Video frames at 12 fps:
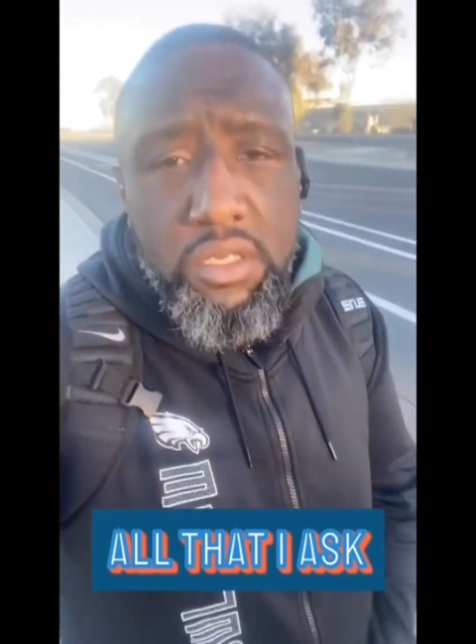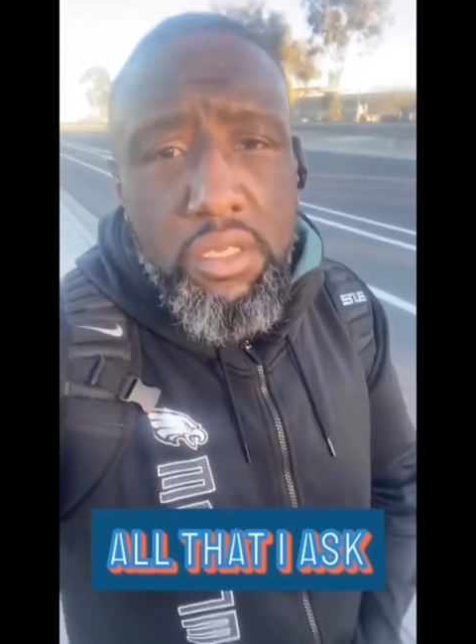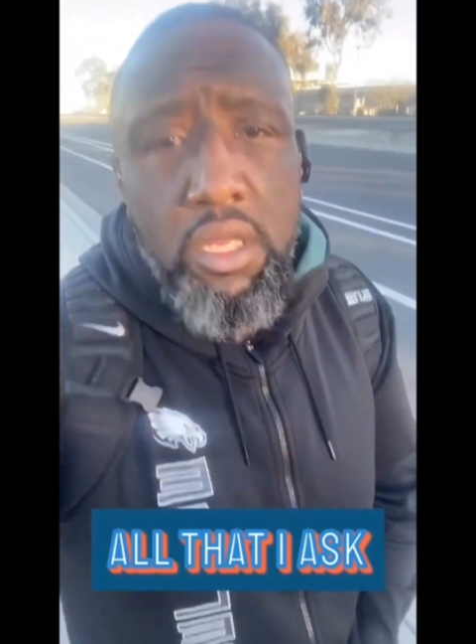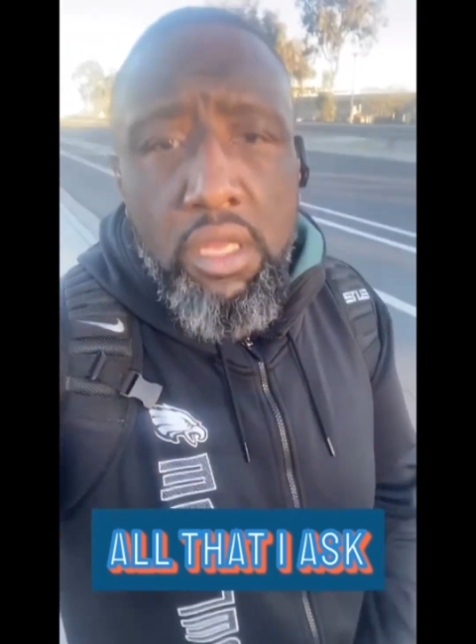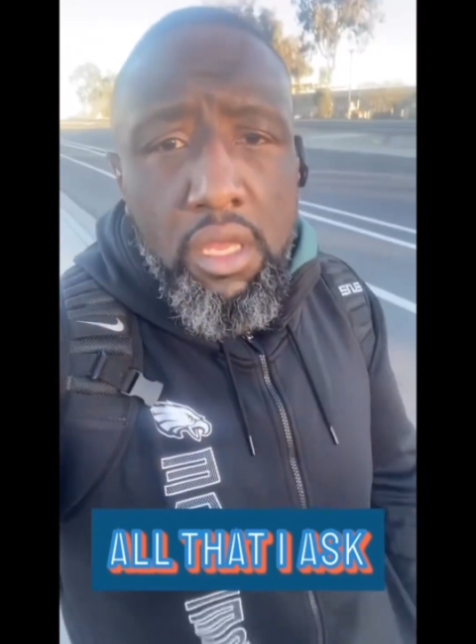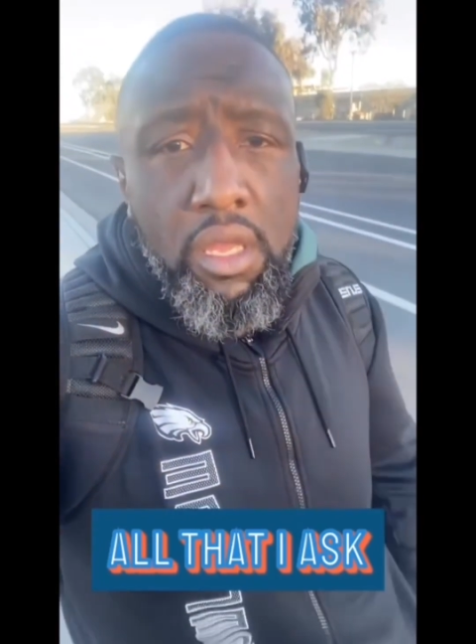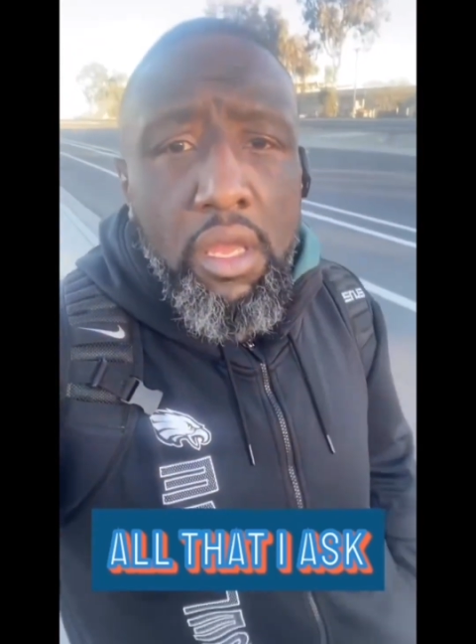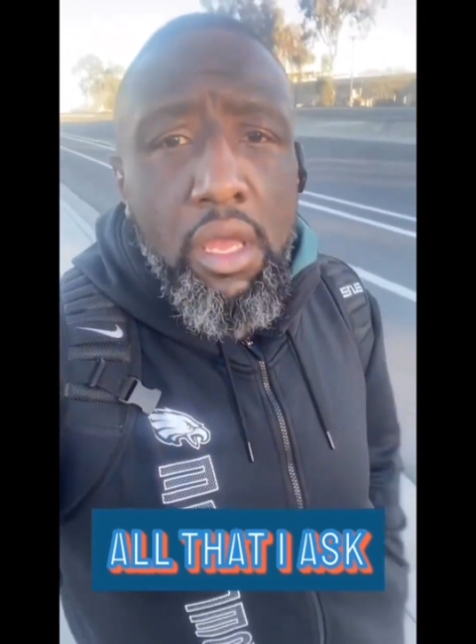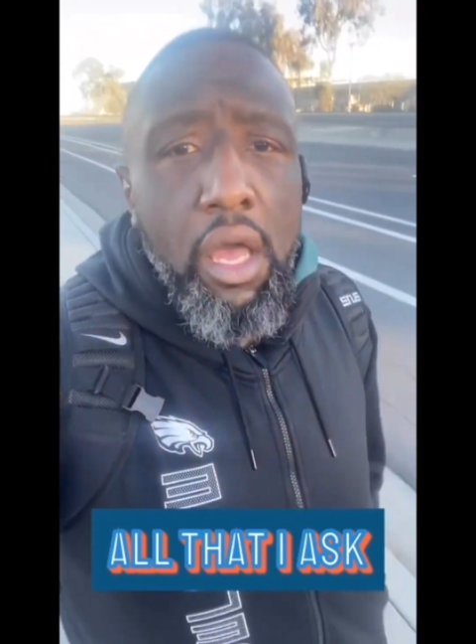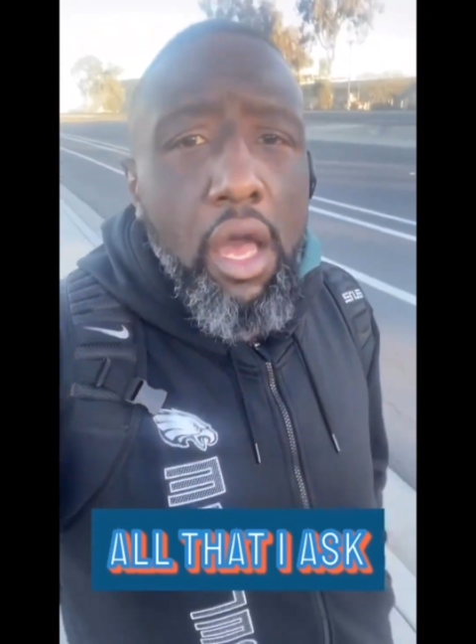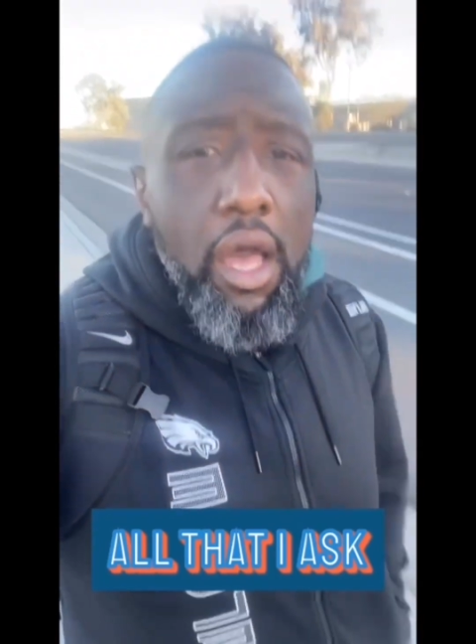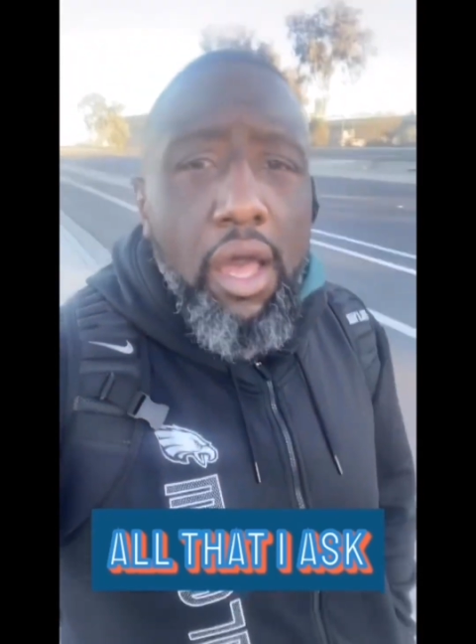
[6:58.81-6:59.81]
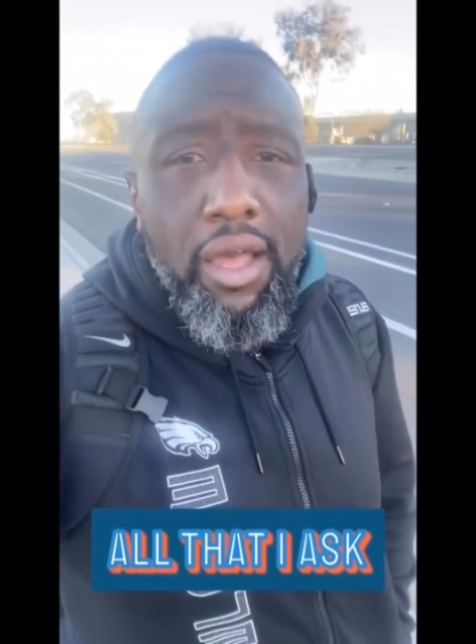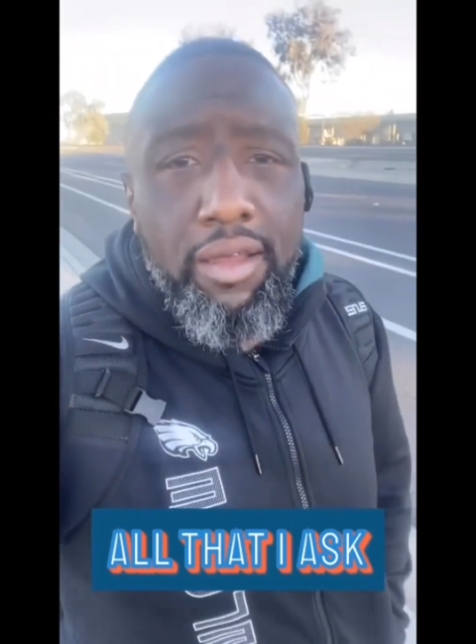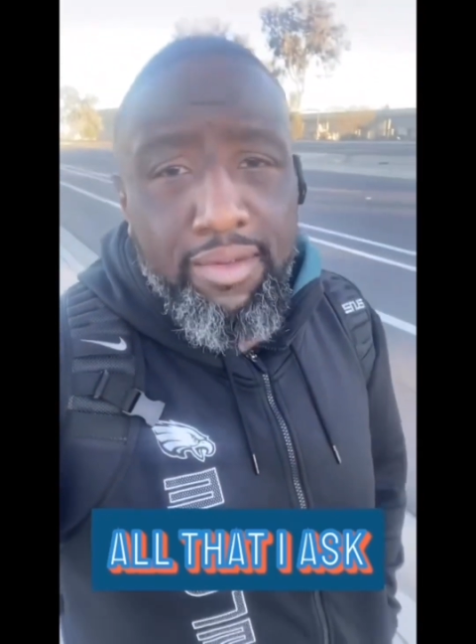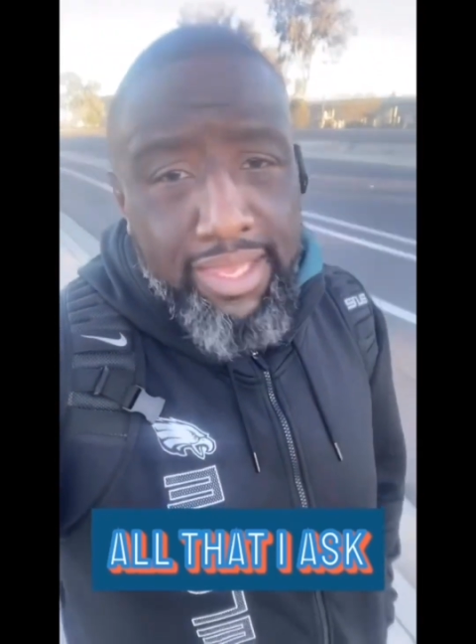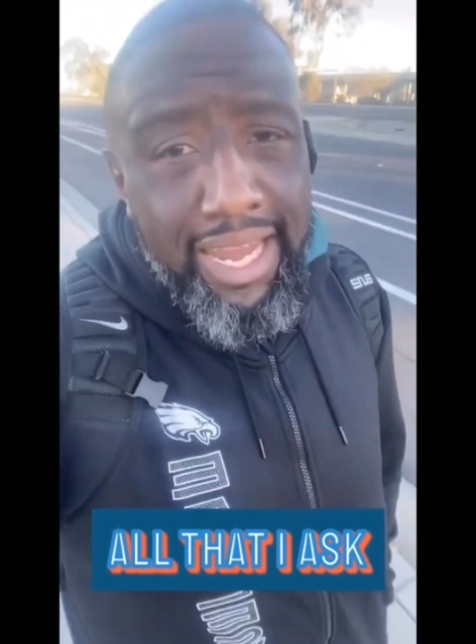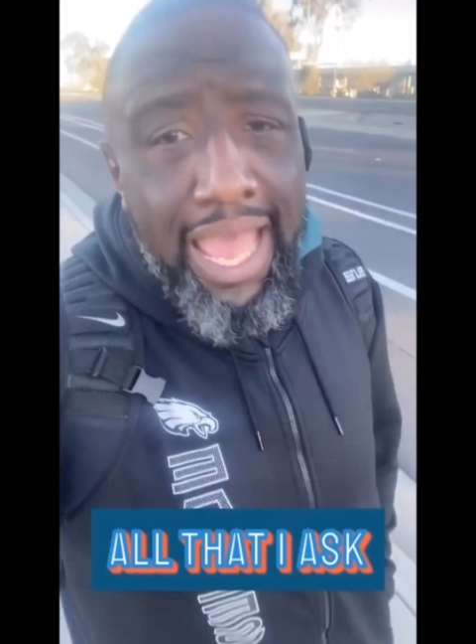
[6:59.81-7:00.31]
Uh,
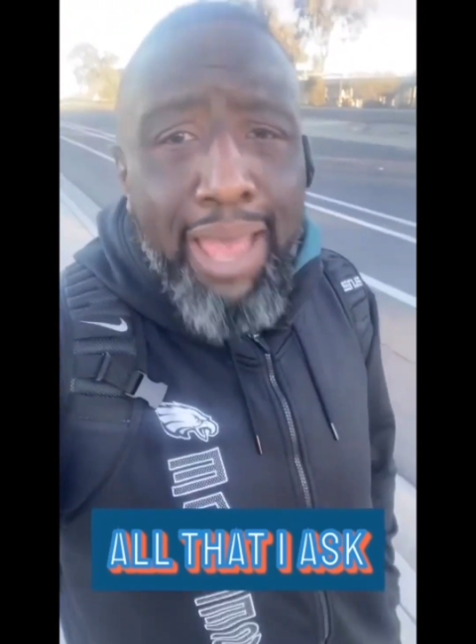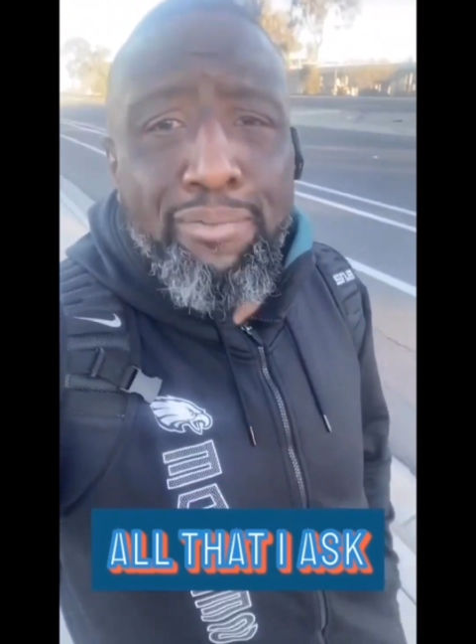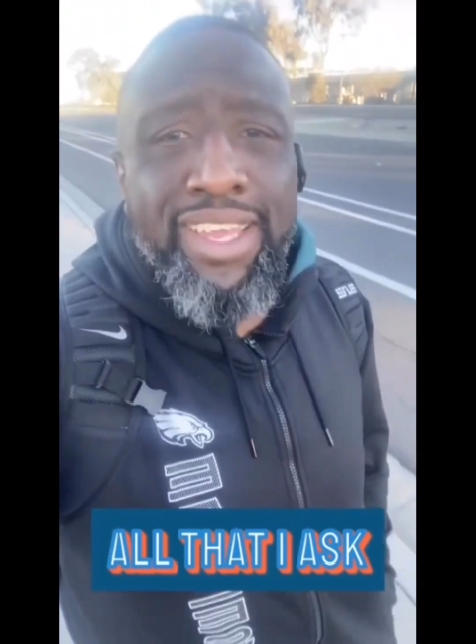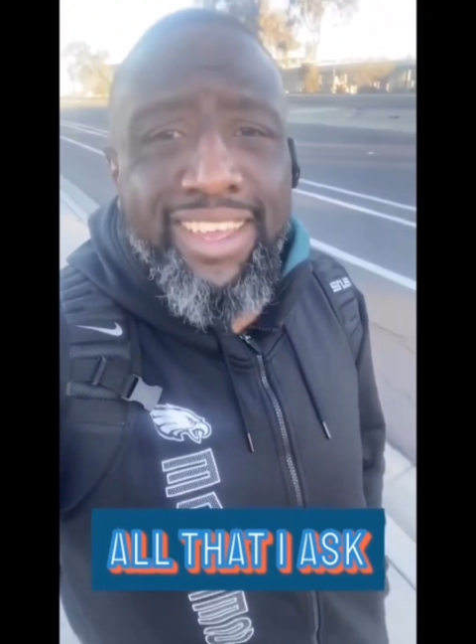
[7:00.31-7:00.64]
get at me.